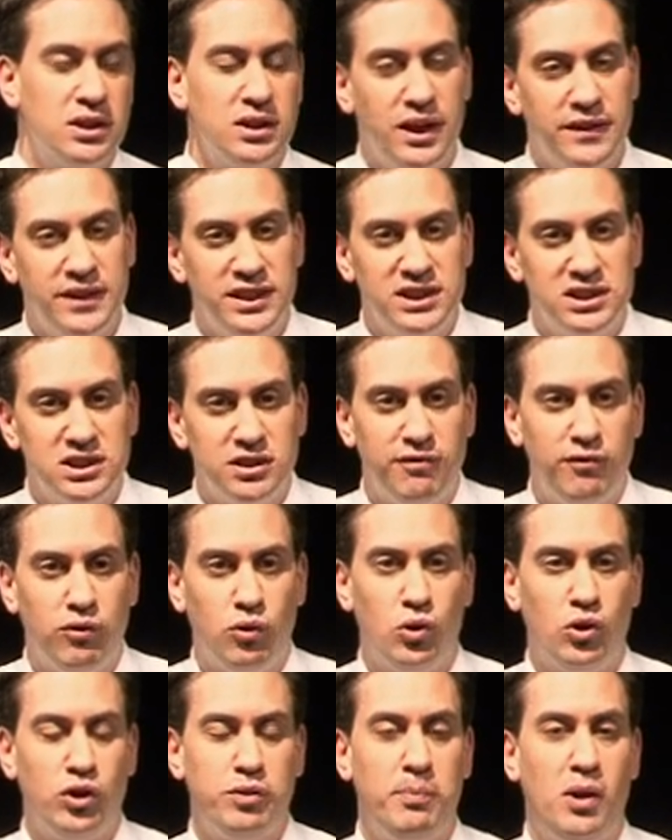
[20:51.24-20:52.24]
and this is the
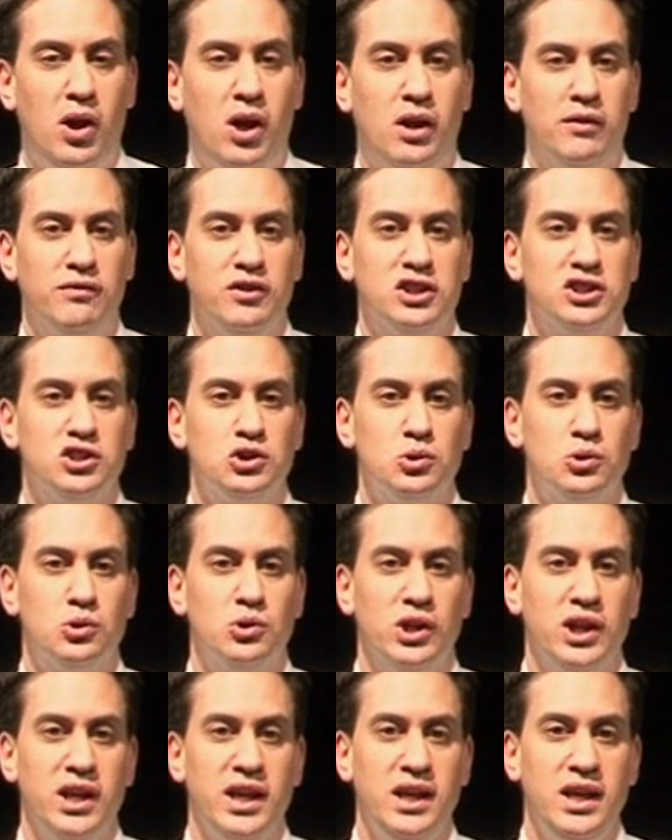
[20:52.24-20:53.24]
fourth part of the
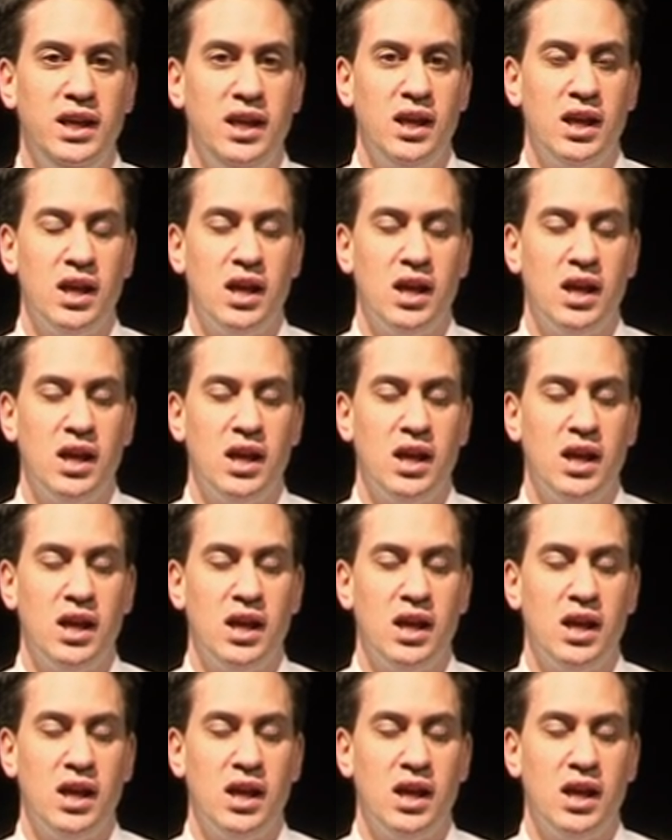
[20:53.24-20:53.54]
story,